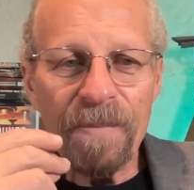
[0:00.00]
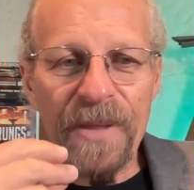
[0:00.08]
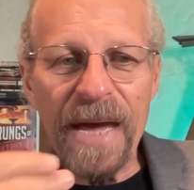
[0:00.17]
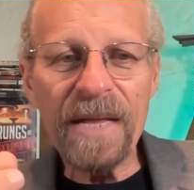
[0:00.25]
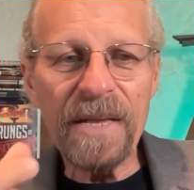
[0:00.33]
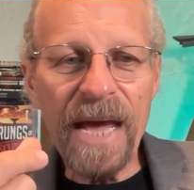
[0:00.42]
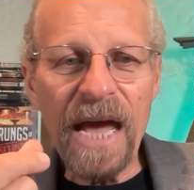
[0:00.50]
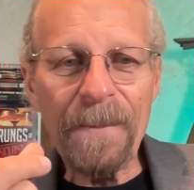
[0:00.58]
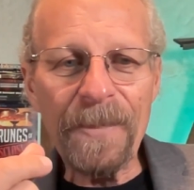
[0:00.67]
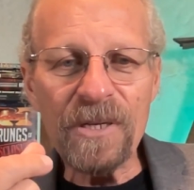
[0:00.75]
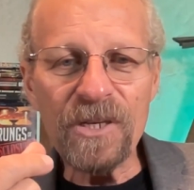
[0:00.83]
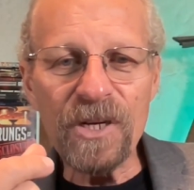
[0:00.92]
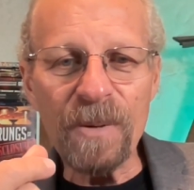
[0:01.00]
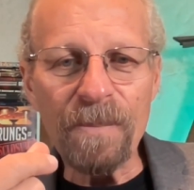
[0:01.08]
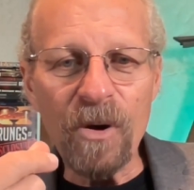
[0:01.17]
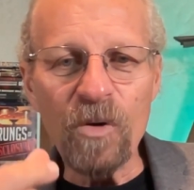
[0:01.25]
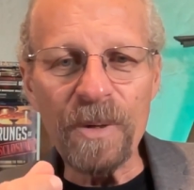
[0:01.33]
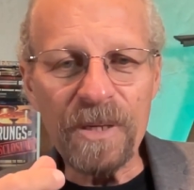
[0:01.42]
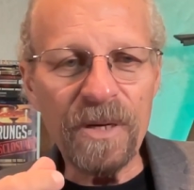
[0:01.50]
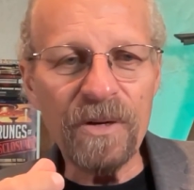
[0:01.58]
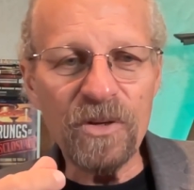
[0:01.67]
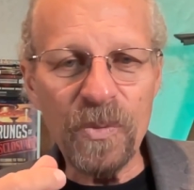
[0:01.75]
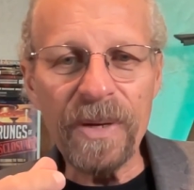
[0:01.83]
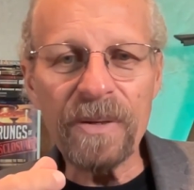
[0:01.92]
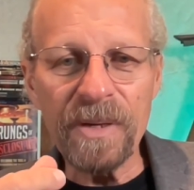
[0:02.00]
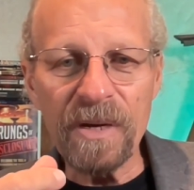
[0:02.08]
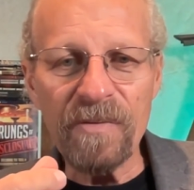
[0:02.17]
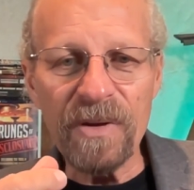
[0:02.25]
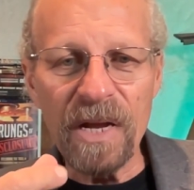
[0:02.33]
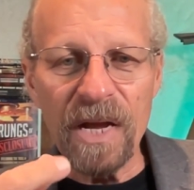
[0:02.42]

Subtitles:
That happens in a moment, in a twinkling of an